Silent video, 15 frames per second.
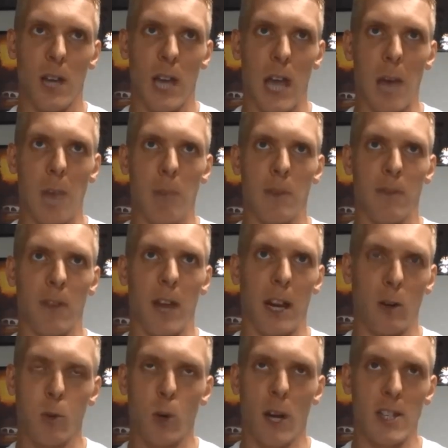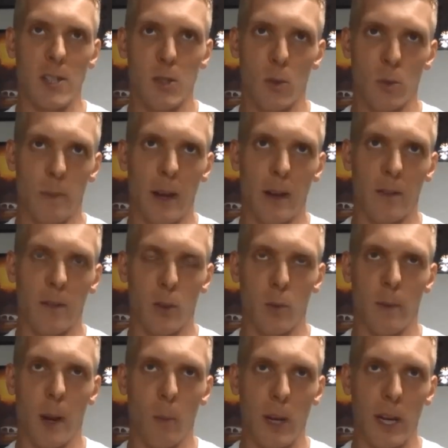amplify Christ through my through
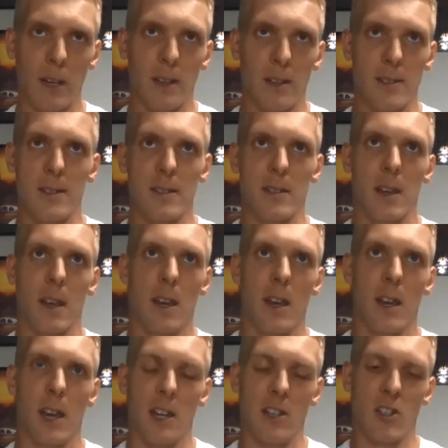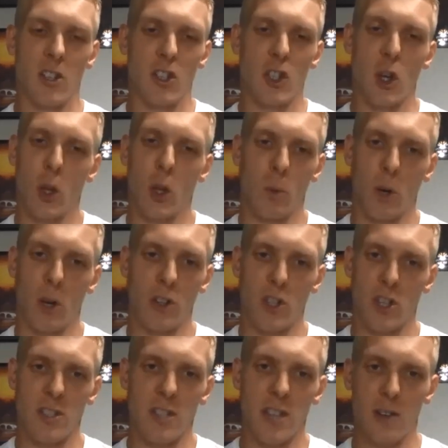my weakness and just show the world
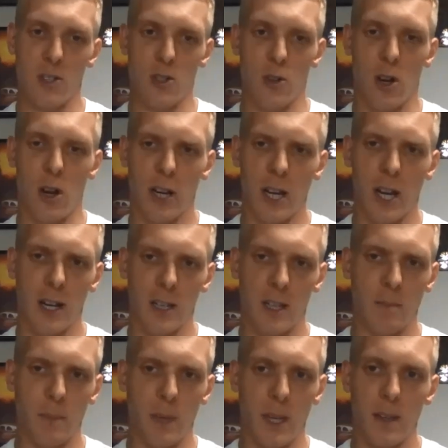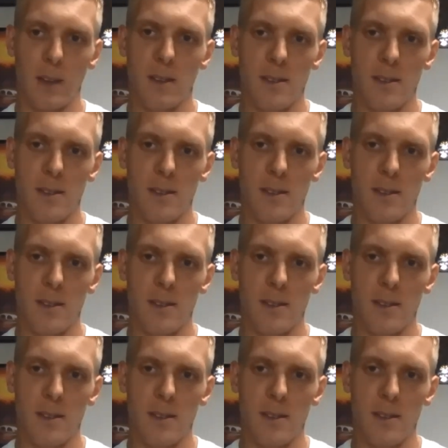just how strong God can be.